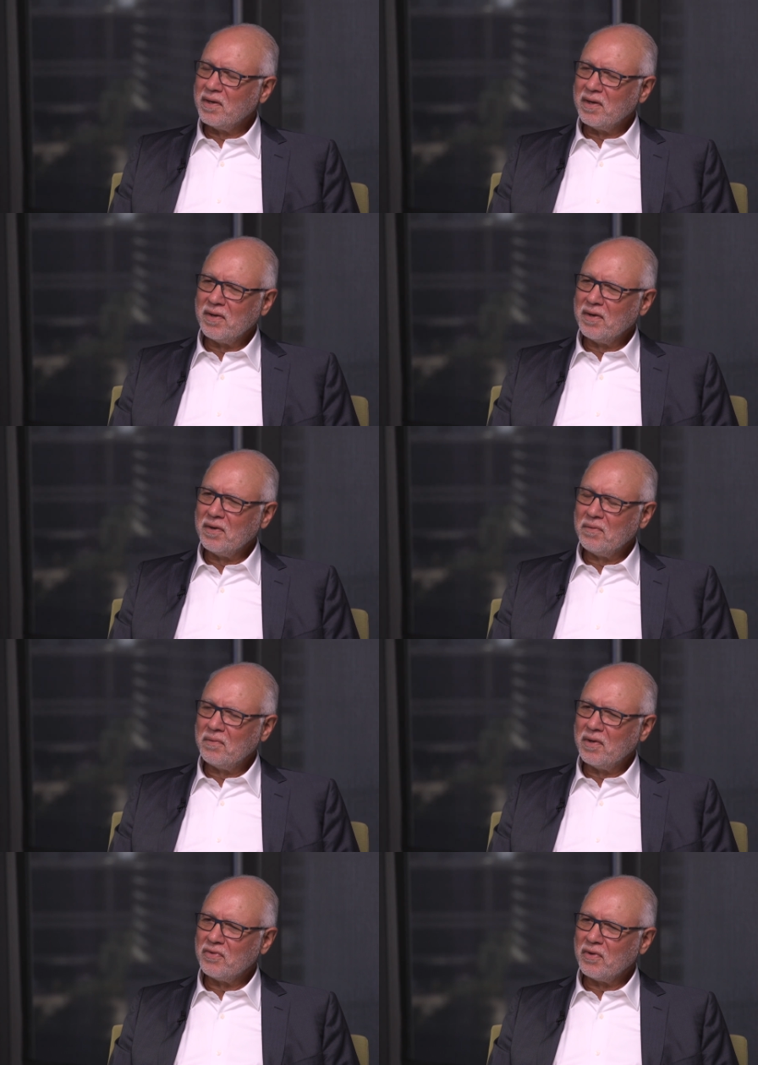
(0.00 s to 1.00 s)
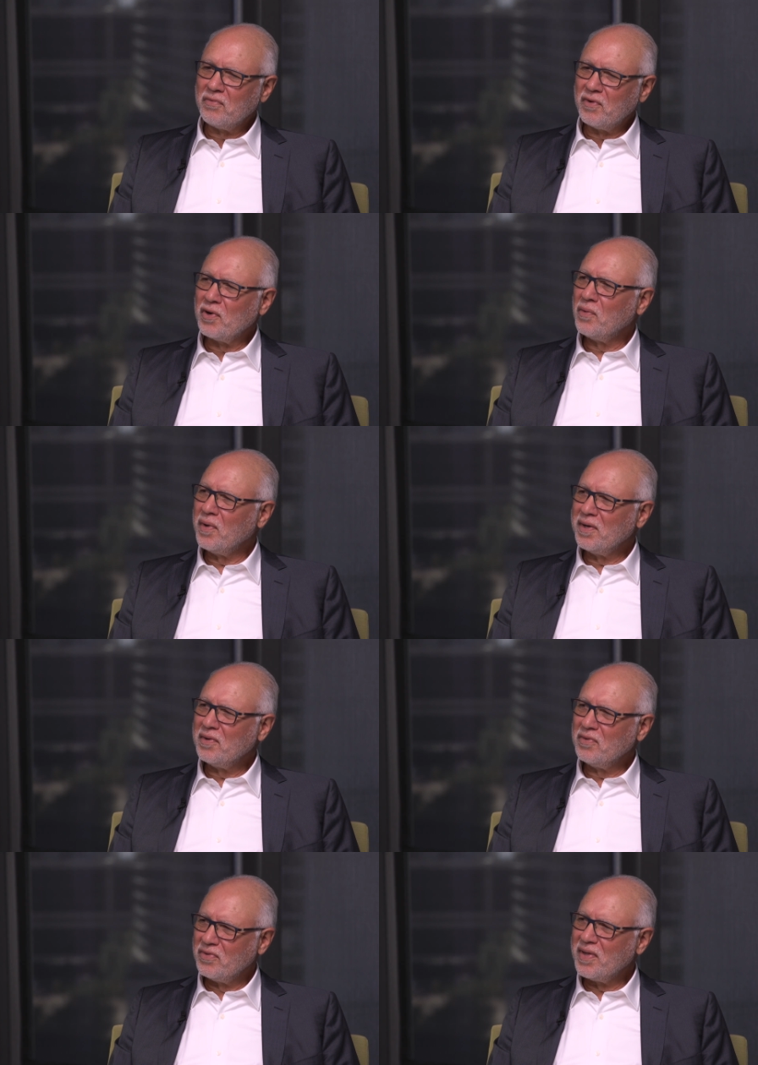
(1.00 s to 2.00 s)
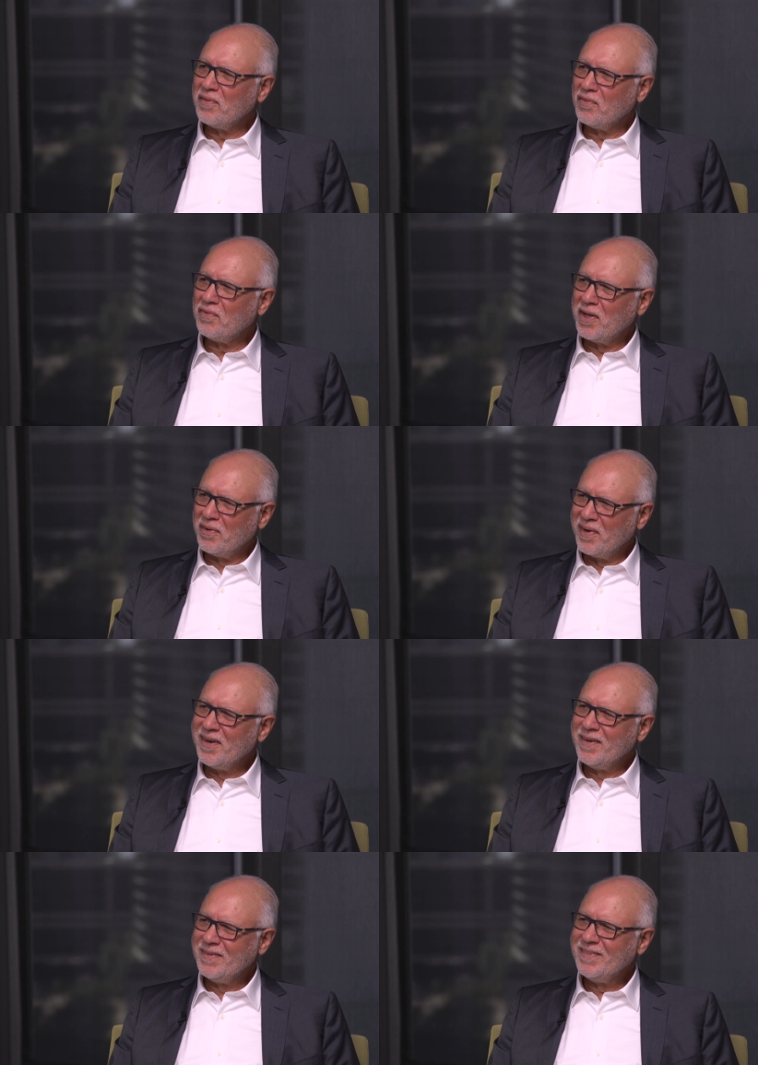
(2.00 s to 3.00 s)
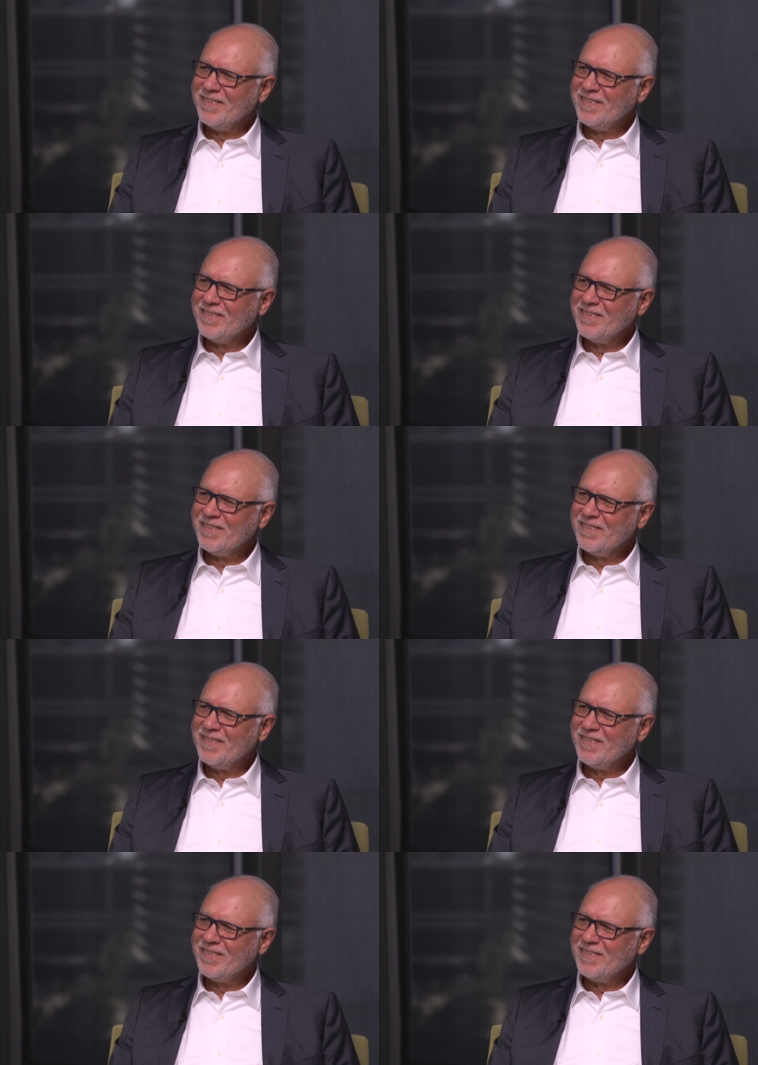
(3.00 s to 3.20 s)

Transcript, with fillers: uh, is a fertile one, and you just yes. have to follow it. Yeah.